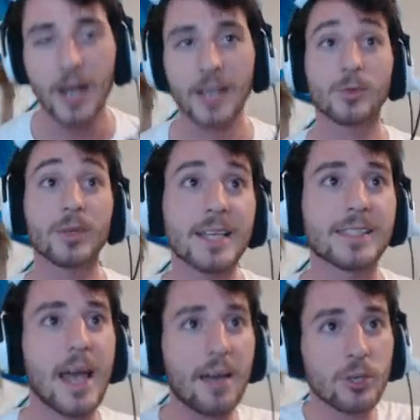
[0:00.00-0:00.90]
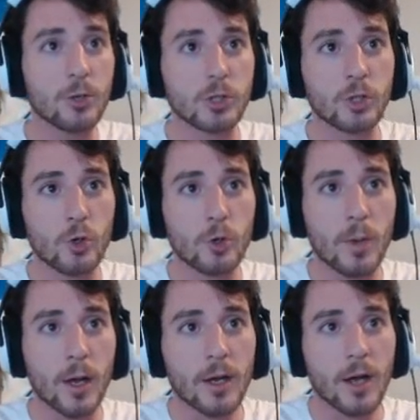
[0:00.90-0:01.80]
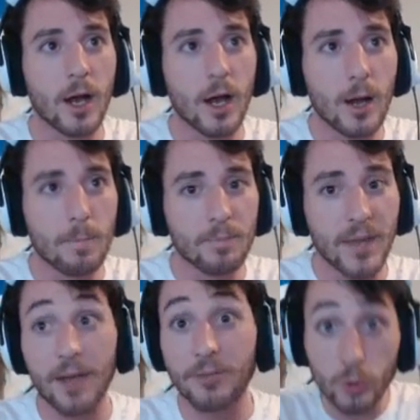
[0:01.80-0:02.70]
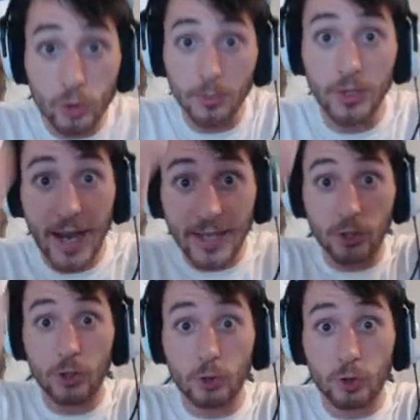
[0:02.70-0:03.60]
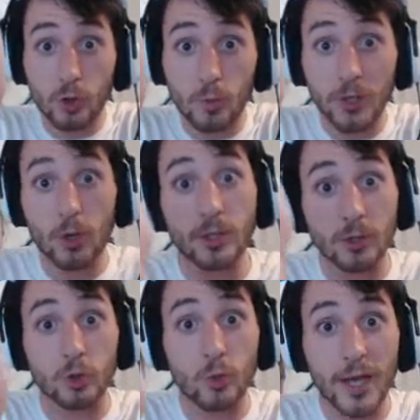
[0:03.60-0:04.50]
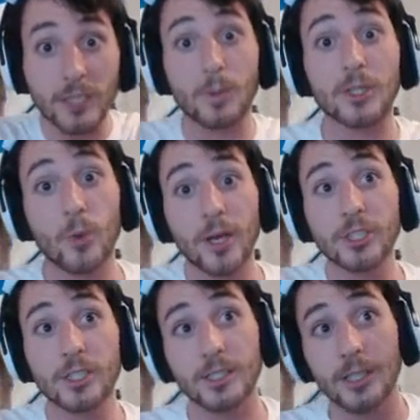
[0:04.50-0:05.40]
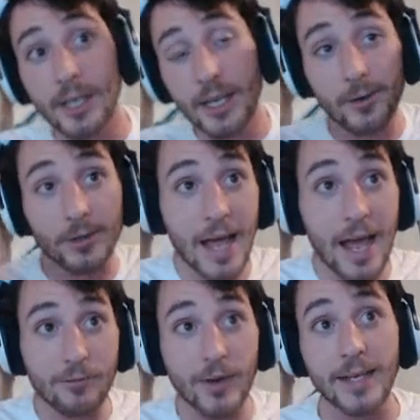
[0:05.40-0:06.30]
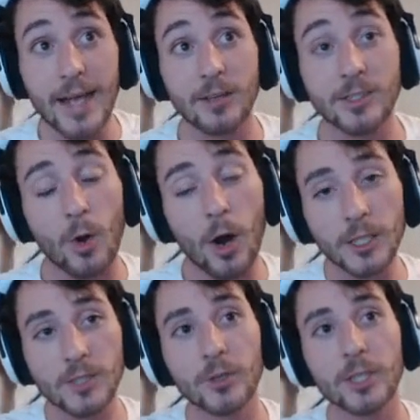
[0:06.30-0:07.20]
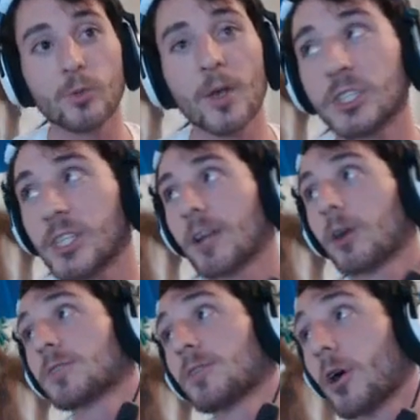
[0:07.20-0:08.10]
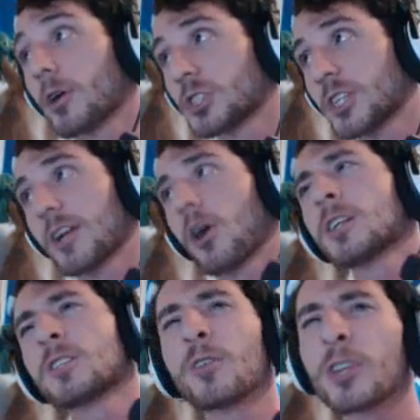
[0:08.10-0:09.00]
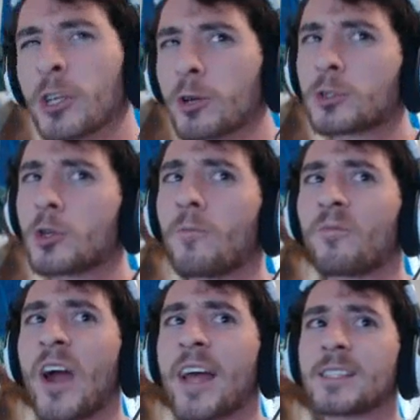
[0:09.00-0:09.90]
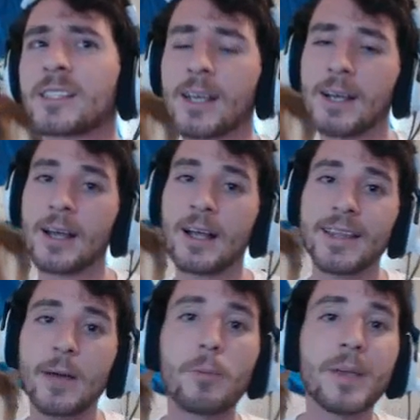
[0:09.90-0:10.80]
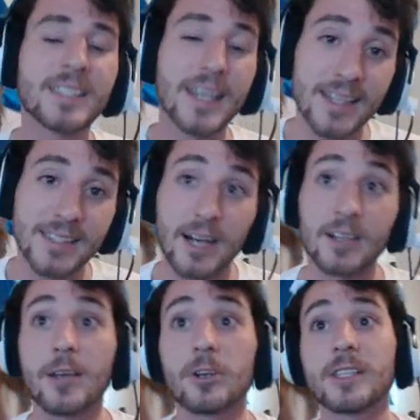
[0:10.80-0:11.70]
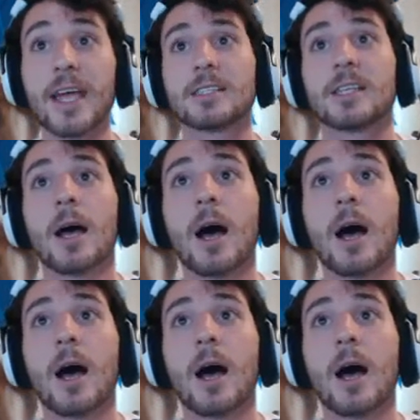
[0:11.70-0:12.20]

So, yes, I have YouTube. You guys are YouTube, but you're also Twitch. But Twitch is here live right now. So hearts for the Twitch chat, hearts for the hearts chat, hearts for the YouTube friends that will be seeing this at a later date.